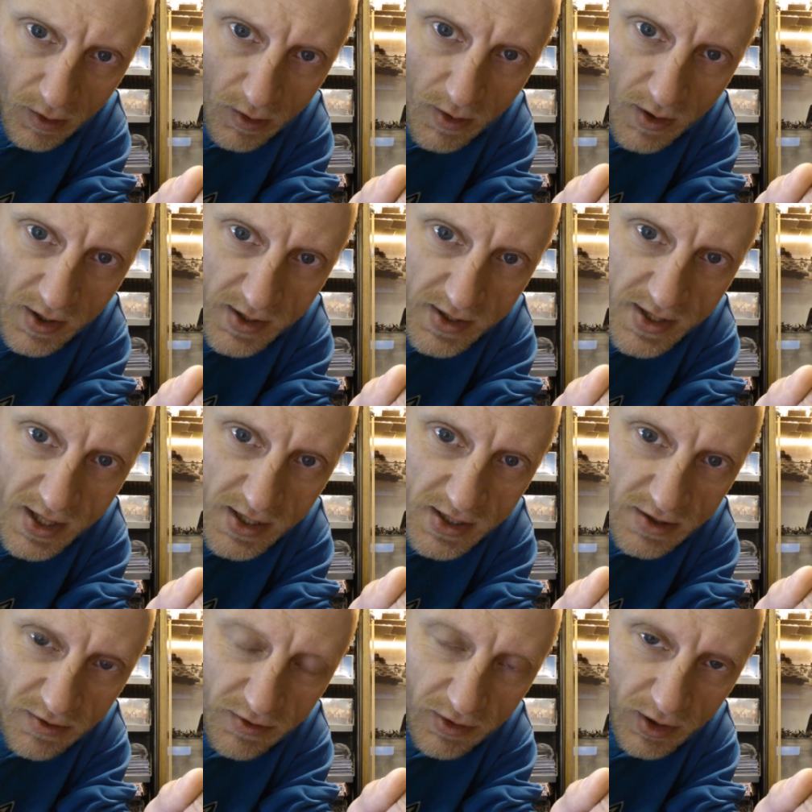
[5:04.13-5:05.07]
Quite
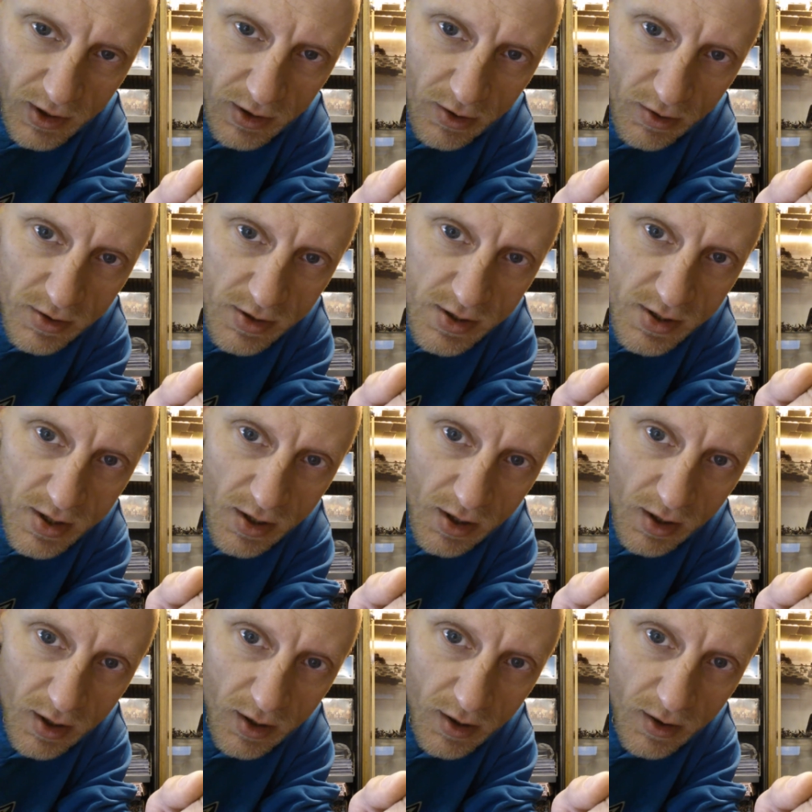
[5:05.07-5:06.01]
tastefully done,
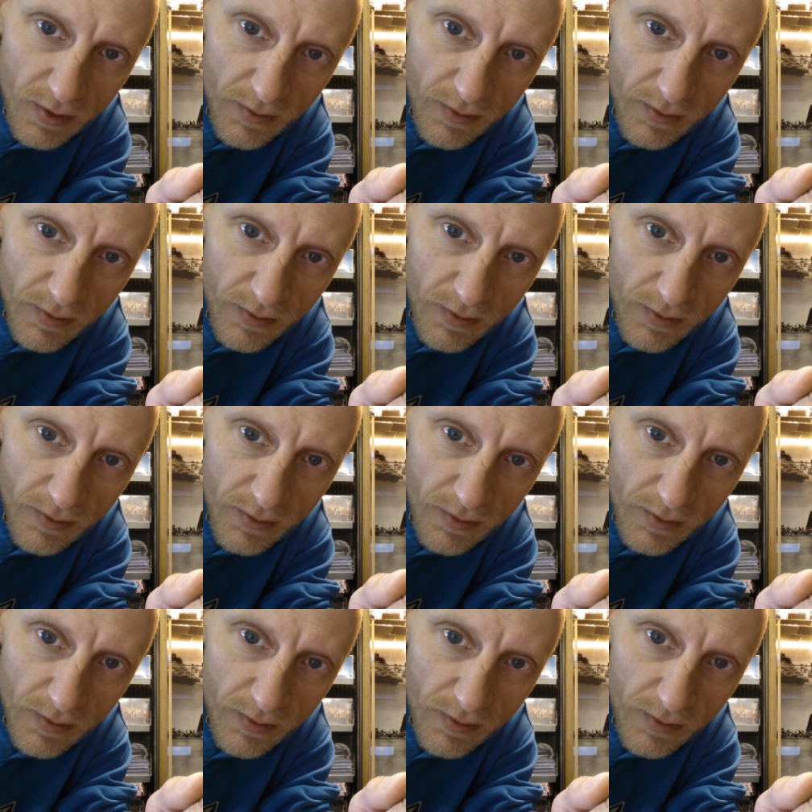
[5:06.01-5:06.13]
sir.